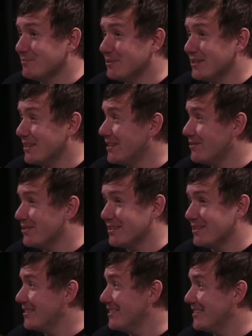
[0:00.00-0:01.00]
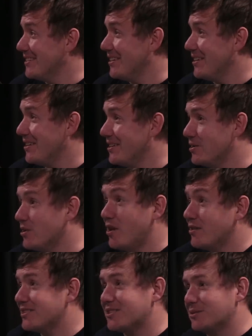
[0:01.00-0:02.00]
Really? But he, like professionally? He was like, was uh, like
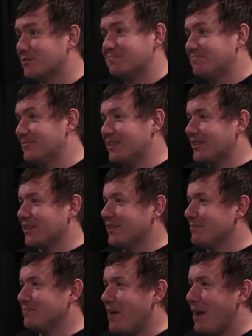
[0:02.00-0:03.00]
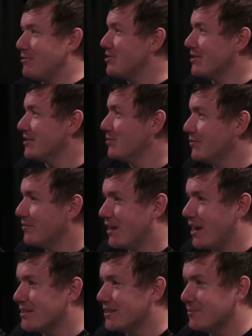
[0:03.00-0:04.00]
no, just sort of like a amateur sort of
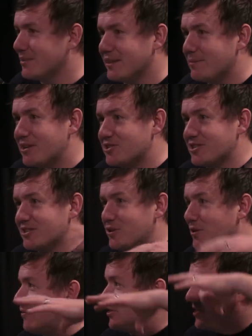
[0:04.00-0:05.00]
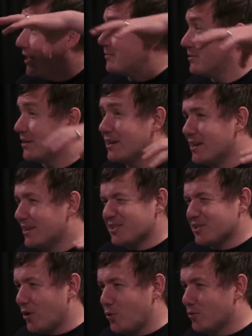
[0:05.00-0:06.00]
class thing, but they managed wow. to do have a segment.
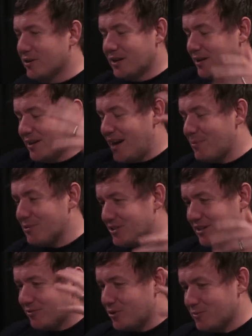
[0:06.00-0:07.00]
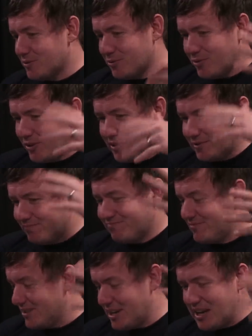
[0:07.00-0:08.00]
There's like all the amateur groups were on a
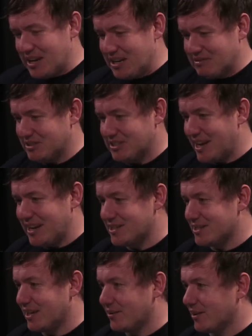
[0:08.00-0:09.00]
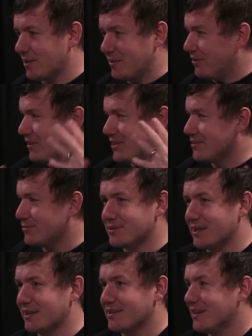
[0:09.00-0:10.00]
uh, stage thing, like a big festival
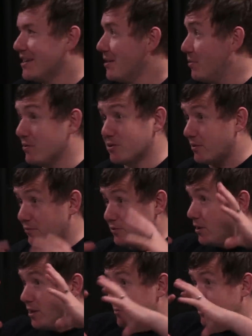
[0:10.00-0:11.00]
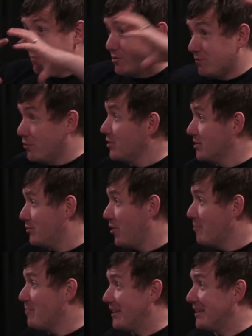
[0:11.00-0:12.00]
thing. That's so cool. But it was uh, the Hippodrome was full. It's
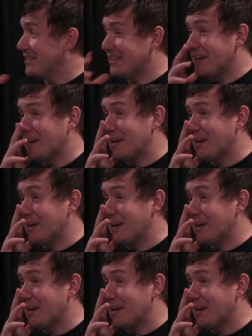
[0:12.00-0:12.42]
quite a big yes.